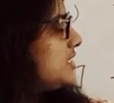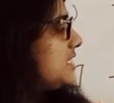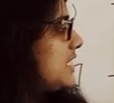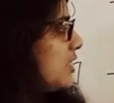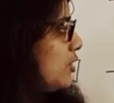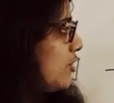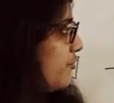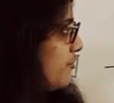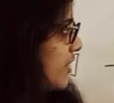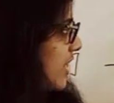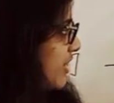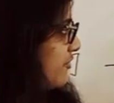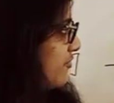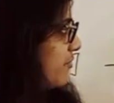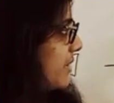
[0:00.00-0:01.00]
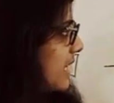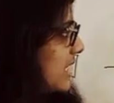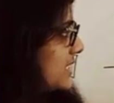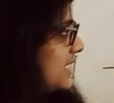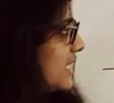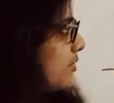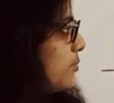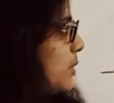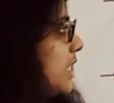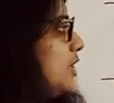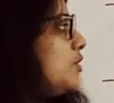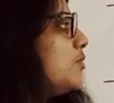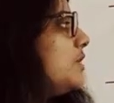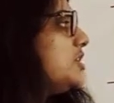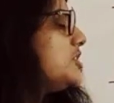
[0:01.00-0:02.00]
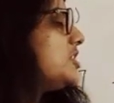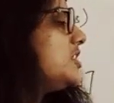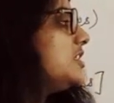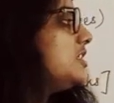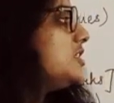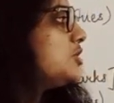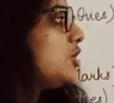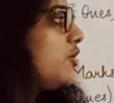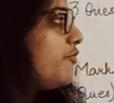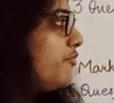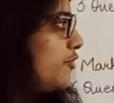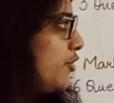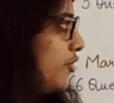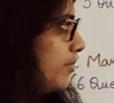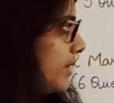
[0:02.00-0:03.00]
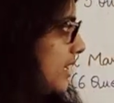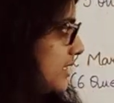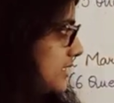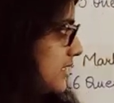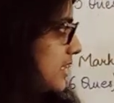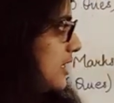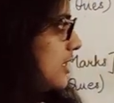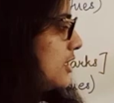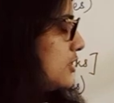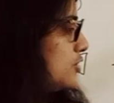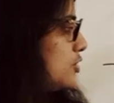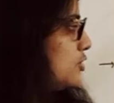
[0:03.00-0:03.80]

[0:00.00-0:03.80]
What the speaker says: are of 5 marks and 1 question is of 4 marks. So